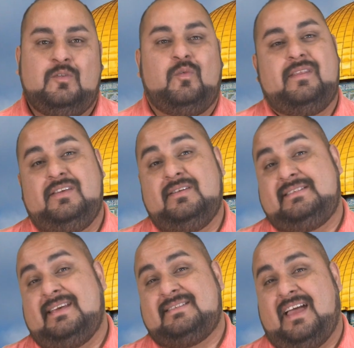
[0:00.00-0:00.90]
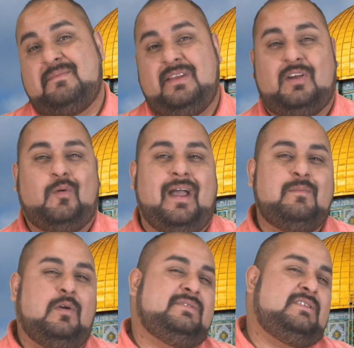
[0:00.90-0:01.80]
Whether you take time in a quiet
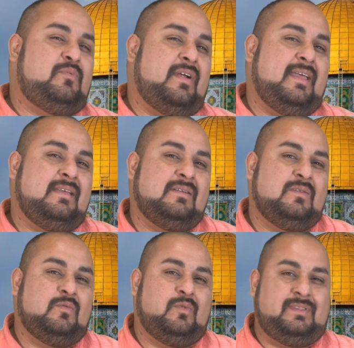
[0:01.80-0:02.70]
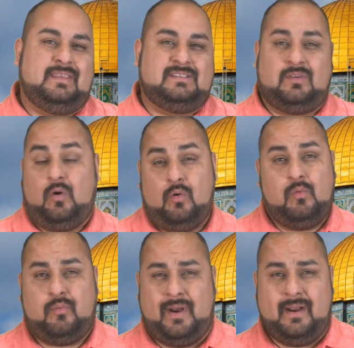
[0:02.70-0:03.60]
moment to pray with this whole
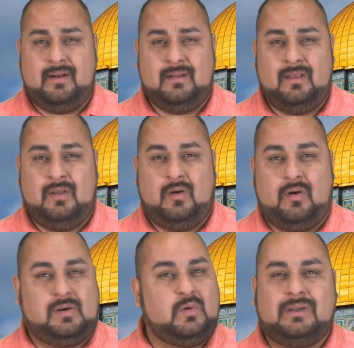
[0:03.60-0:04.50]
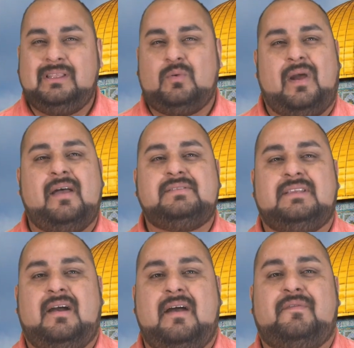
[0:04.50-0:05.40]
prayer or quickly cry out to
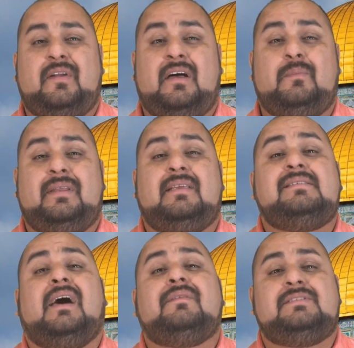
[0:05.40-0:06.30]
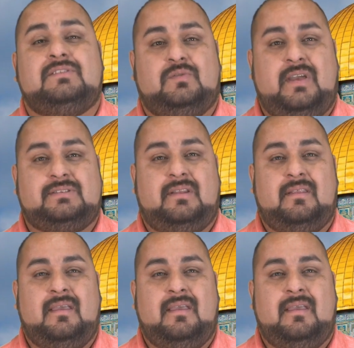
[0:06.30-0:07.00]
God for help in a tough situation,